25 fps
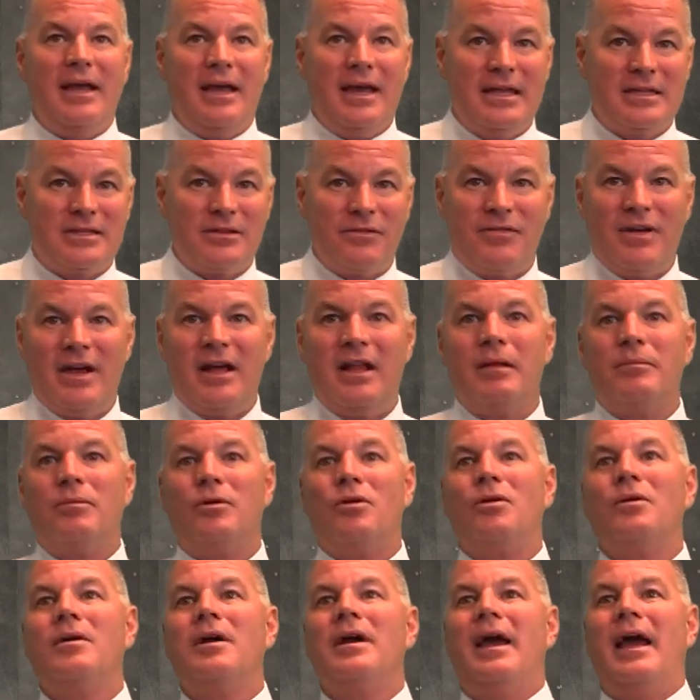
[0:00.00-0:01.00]
it's
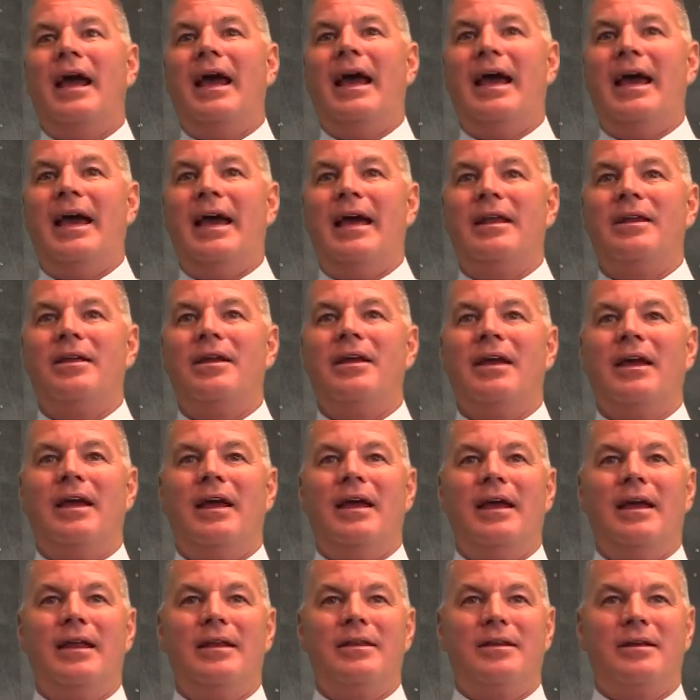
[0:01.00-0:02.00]
available, and
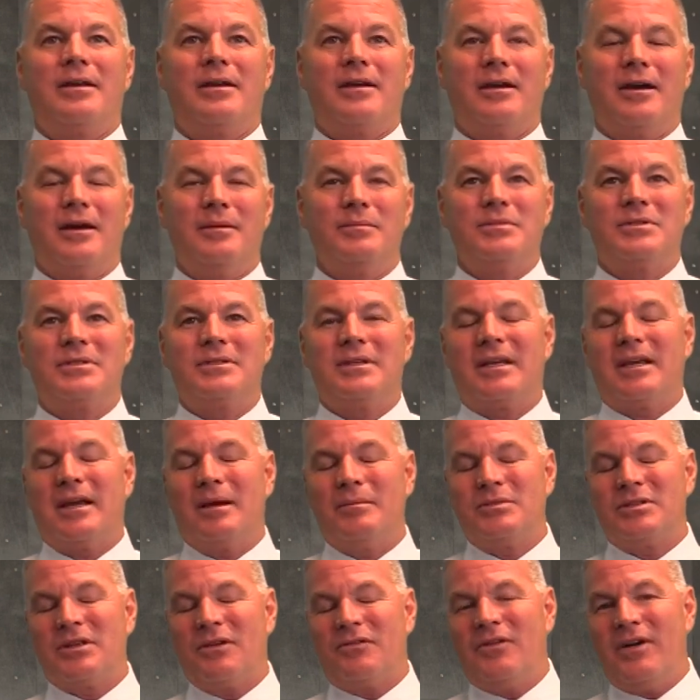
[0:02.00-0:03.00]
it comes
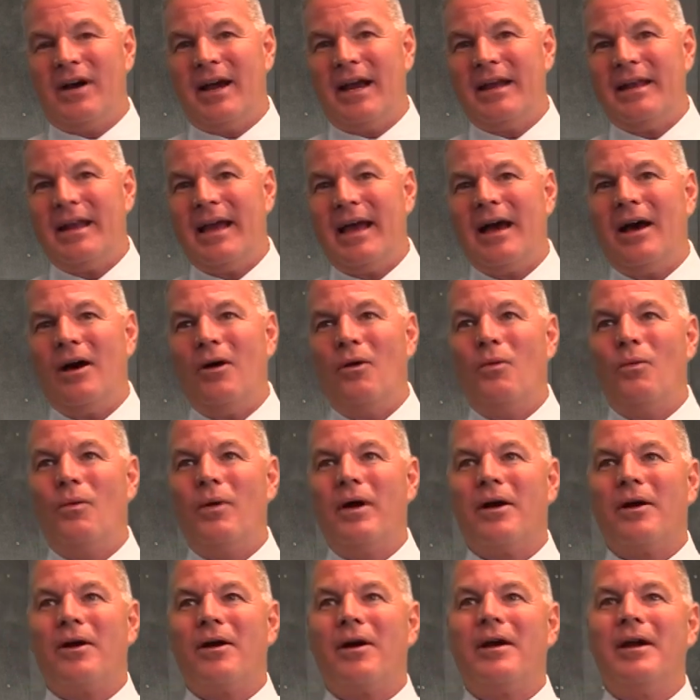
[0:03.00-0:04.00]
to find out
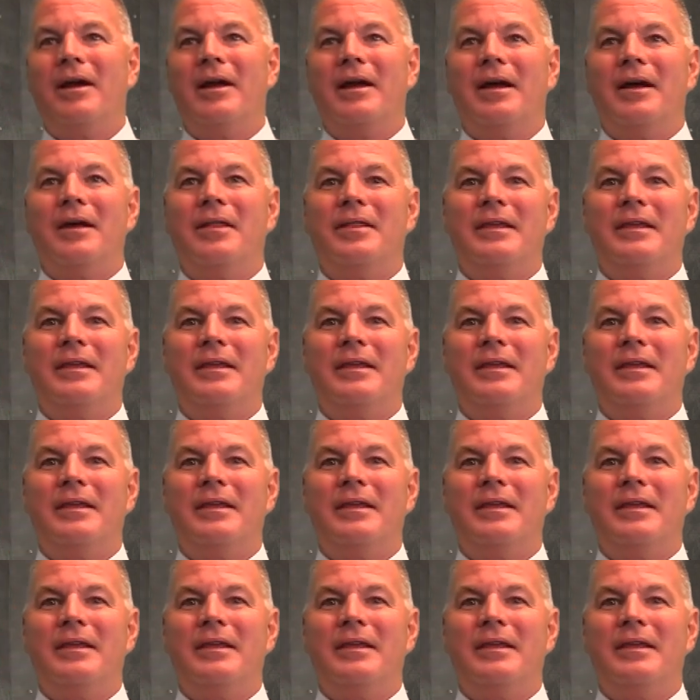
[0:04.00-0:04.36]
where